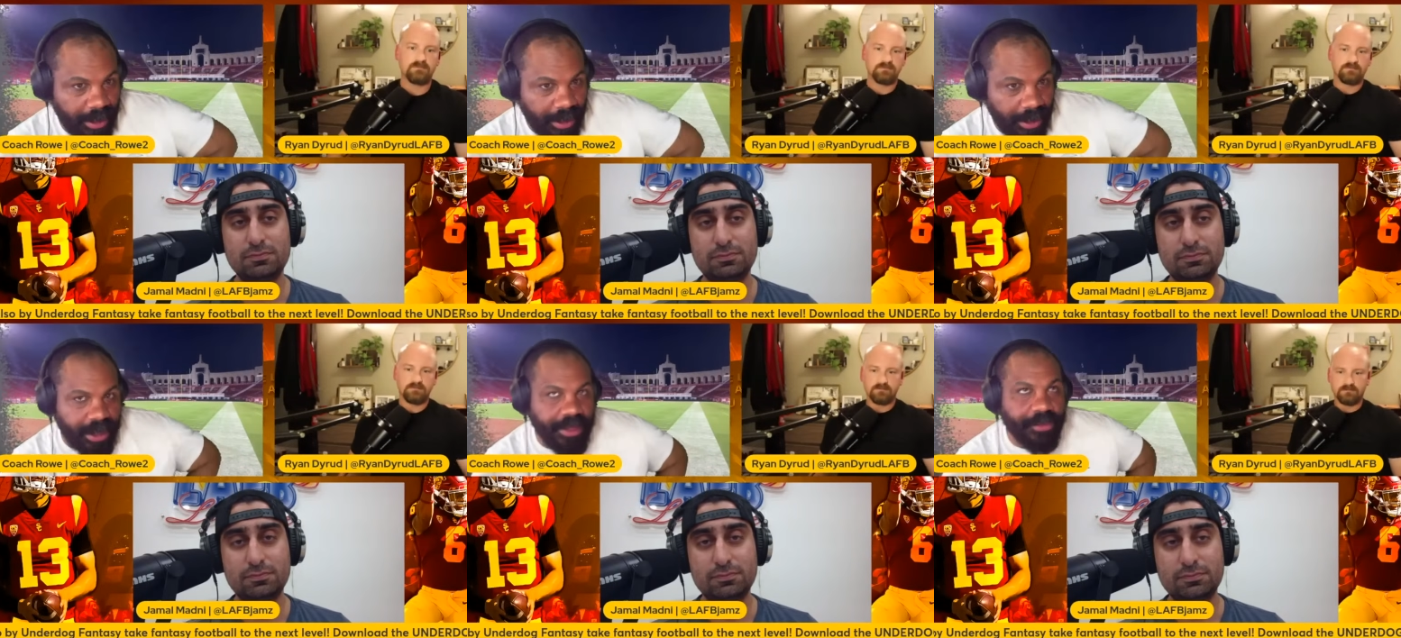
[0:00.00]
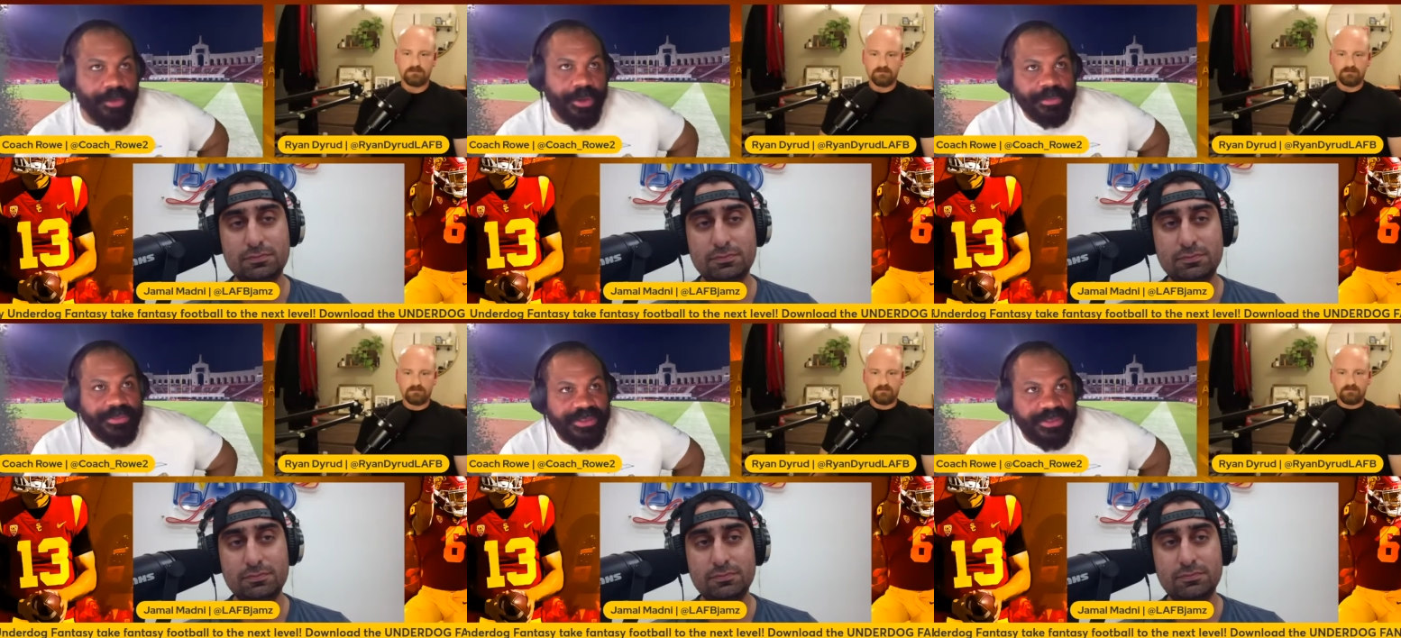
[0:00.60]
Speaker 1: and Caleb
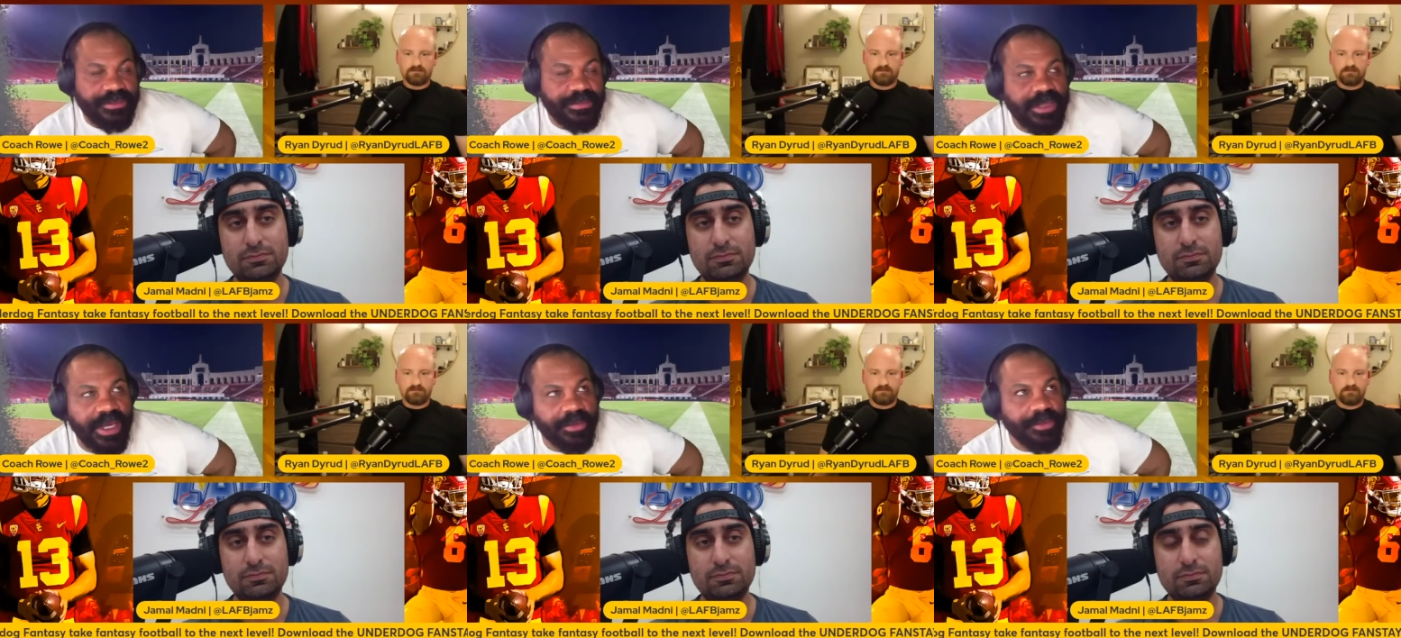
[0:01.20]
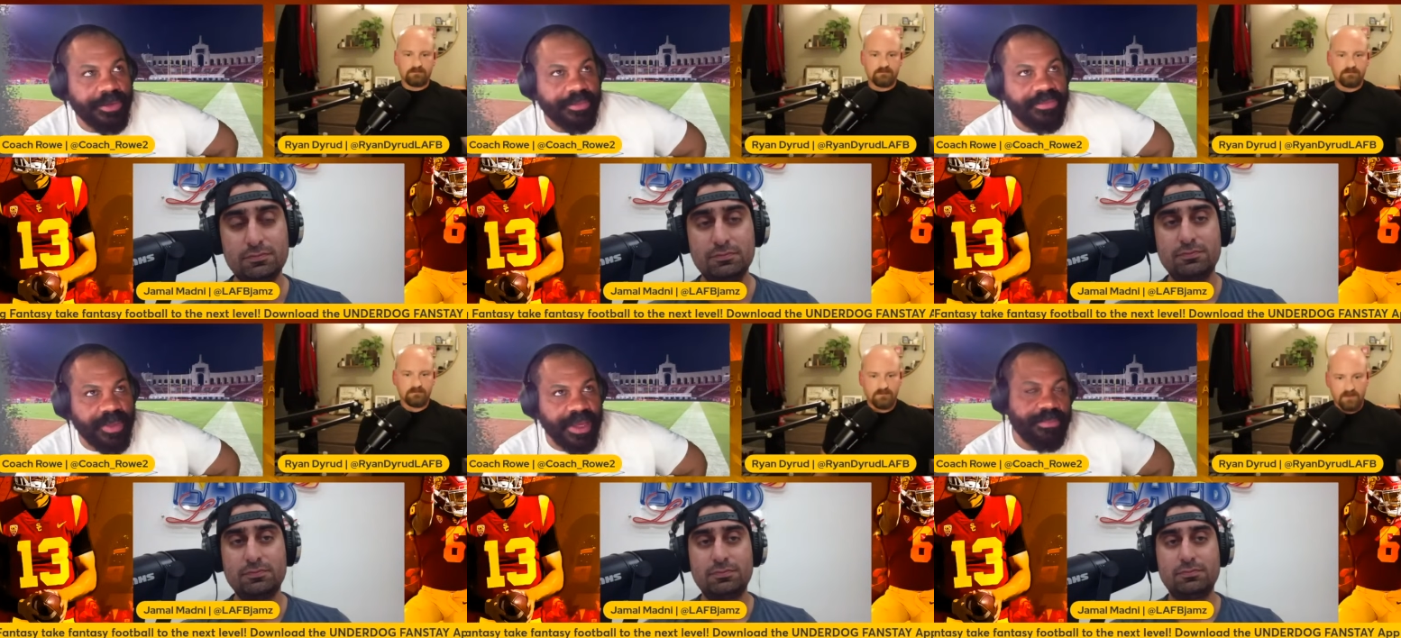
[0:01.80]
Williams. Caleb
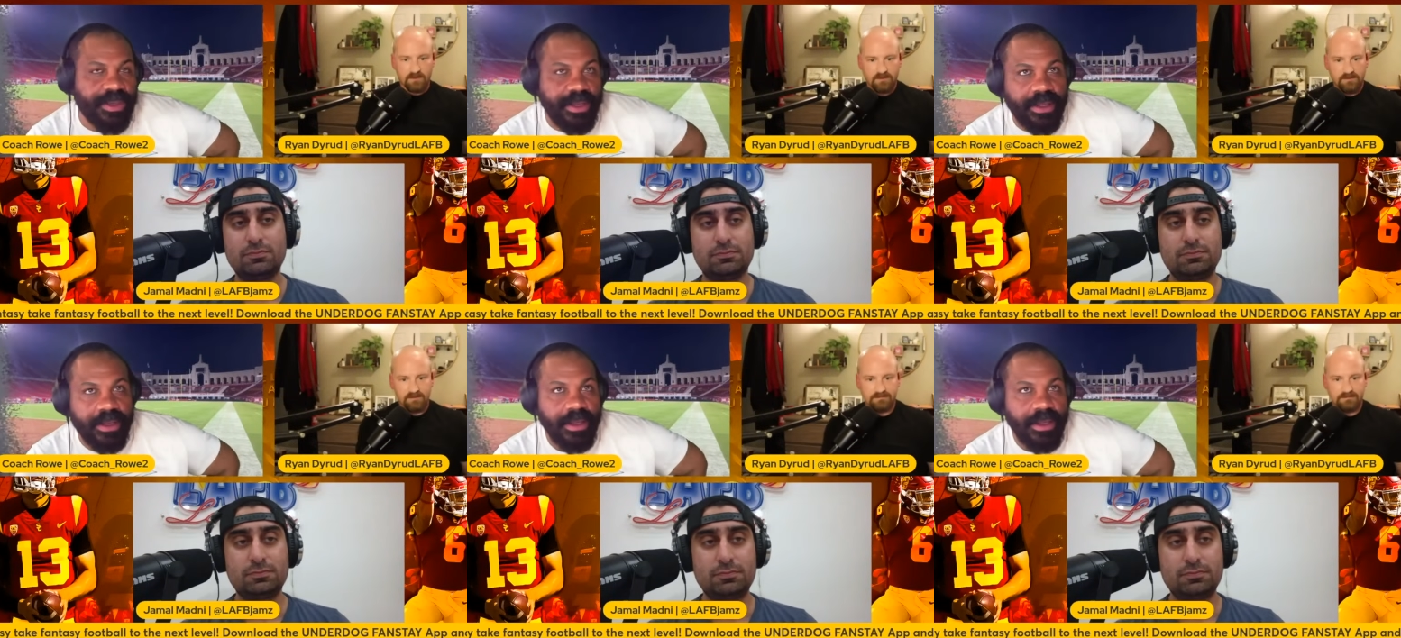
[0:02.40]
Williams might be